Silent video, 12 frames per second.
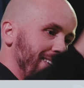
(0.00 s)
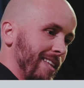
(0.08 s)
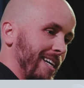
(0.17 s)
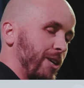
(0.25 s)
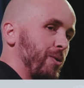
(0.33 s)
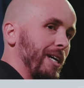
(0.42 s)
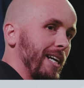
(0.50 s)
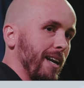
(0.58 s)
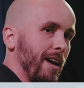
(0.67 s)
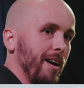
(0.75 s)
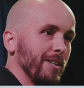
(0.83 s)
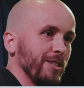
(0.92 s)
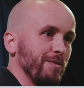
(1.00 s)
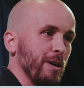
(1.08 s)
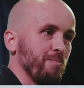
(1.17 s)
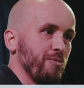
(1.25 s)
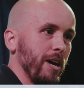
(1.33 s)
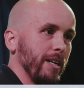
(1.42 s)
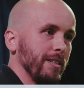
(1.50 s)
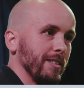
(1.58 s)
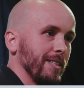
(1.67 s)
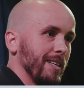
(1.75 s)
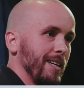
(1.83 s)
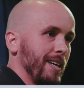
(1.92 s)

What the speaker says: that quick glance at that brand.